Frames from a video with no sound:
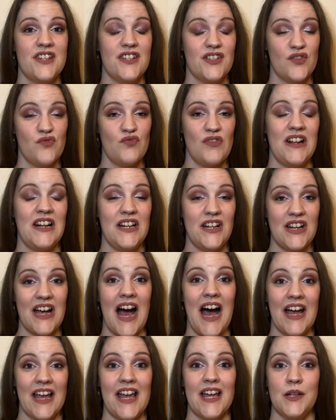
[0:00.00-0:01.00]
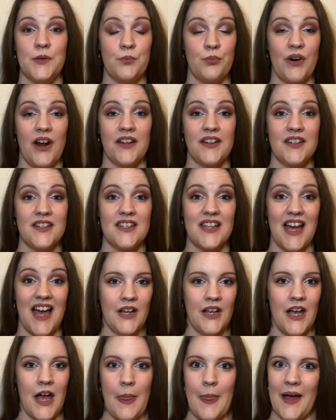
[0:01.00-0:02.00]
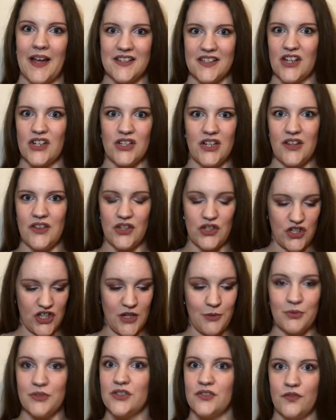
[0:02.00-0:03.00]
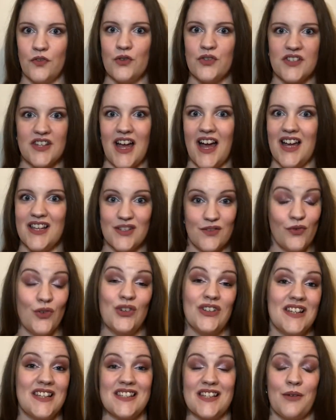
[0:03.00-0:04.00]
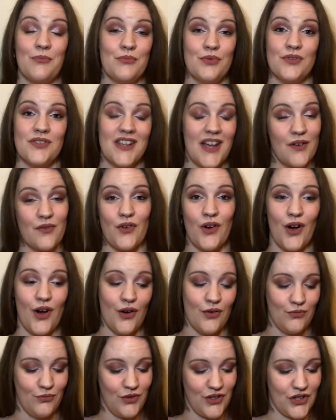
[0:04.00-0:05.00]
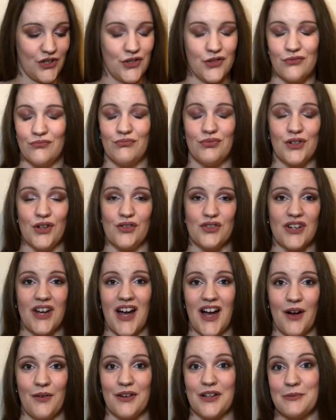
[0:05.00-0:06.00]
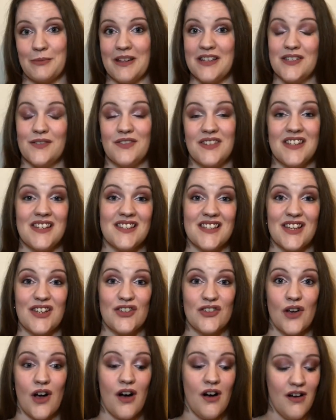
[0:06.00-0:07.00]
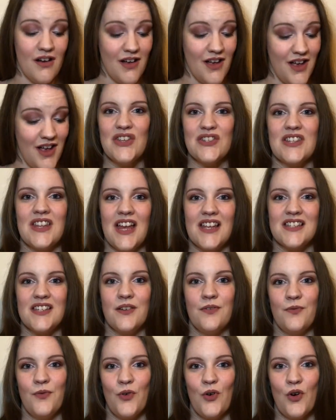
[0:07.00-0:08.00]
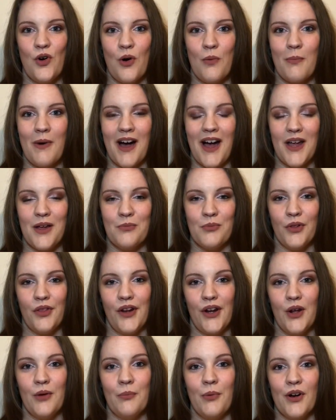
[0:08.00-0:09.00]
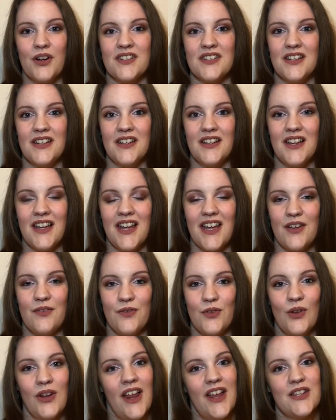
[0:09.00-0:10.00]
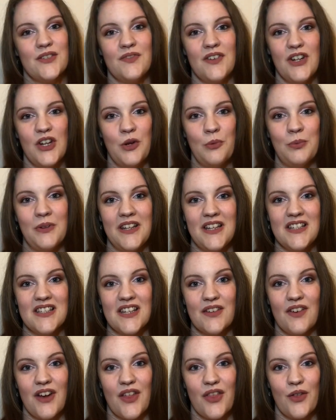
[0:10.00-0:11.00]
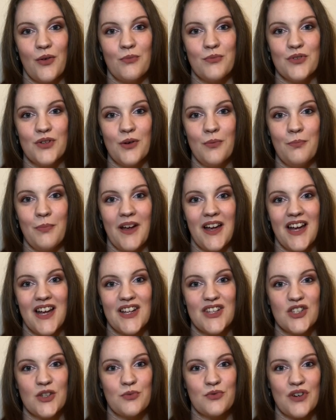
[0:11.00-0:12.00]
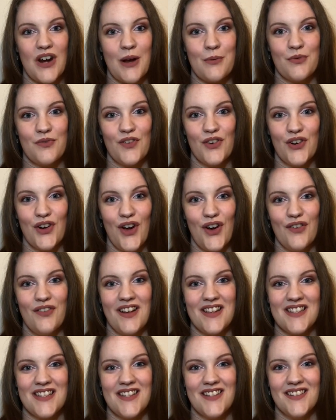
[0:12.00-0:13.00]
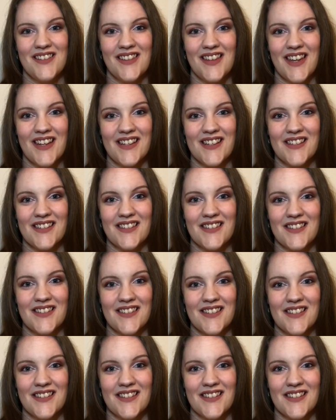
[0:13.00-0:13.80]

is a really high-end brand, and that is actually the cheapest full size of all these samples that I've got, which shows you how expensive these things are. So that is it for my monthly unboxing. If you like this video, please give it a thumbs up and subscribe if you're not already. Thanks.